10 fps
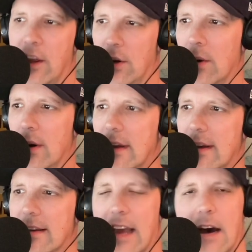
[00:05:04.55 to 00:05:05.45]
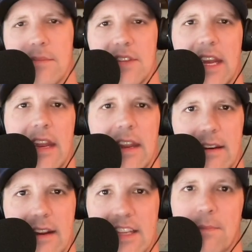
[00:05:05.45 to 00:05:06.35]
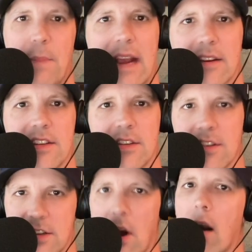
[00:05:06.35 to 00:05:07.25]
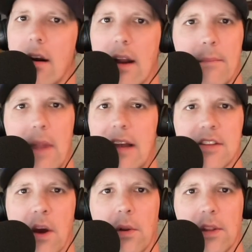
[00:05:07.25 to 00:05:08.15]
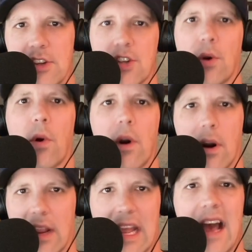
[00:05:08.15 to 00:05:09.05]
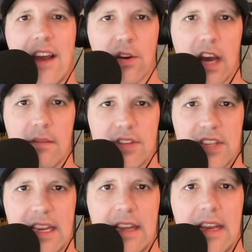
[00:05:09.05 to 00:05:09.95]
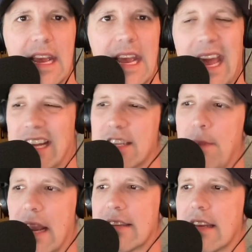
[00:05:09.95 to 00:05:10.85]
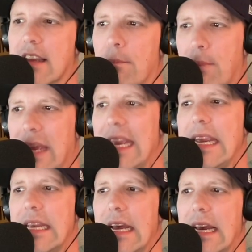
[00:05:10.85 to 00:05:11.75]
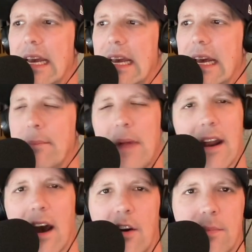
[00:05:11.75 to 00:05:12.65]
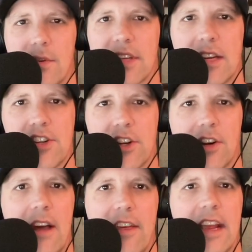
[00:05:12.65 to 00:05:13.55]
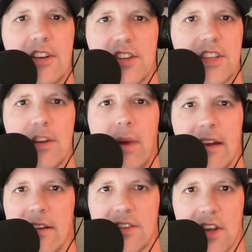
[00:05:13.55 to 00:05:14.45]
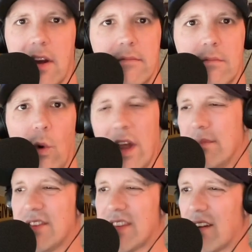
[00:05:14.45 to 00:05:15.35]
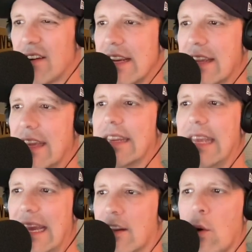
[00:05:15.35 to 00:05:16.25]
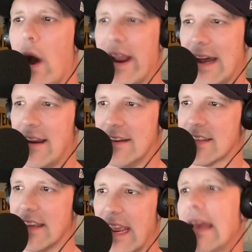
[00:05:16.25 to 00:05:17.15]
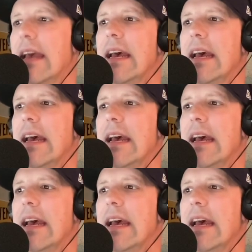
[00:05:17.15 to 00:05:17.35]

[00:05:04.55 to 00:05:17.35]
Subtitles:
who comes in and expects to start, I'm not totally sure, or a guy who comes in and expects to compete, not 100% sure. I think it just depends on what Missouri can get, quite honestly.